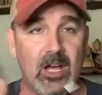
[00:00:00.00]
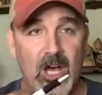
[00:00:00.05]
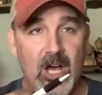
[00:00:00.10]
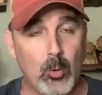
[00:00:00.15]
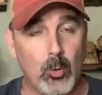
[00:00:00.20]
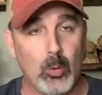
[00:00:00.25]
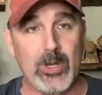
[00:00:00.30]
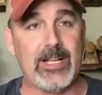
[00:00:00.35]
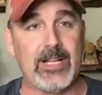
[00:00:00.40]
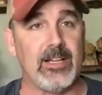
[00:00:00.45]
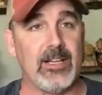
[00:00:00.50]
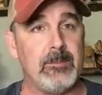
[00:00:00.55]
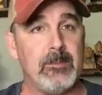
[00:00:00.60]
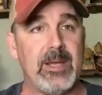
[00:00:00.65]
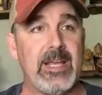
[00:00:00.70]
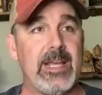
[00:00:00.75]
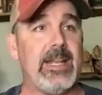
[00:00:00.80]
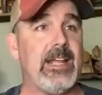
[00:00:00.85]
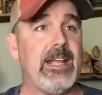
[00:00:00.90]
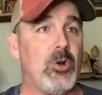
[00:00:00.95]
a weekly
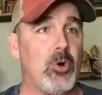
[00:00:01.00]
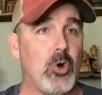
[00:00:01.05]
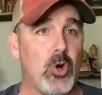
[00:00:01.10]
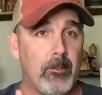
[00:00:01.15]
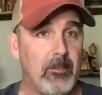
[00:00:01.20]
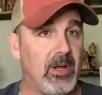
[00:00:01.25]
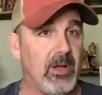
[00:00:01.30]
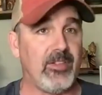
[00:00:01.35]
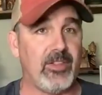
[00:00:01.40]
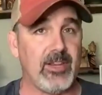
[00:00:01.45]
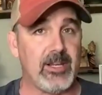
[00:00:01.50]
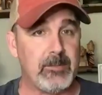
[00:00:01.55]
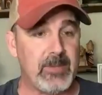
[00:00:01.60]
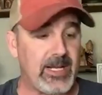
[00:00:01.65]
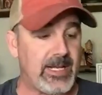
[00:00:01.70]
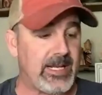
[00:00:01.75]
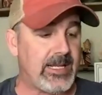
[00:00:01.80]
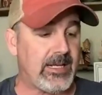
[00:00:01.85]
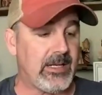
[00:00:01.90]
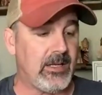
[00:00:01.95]
meeting or a monthly
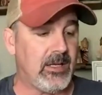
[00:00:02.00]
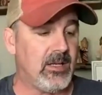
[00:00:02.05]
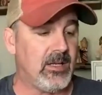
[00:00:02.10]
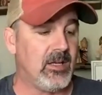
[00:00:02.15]
meeting.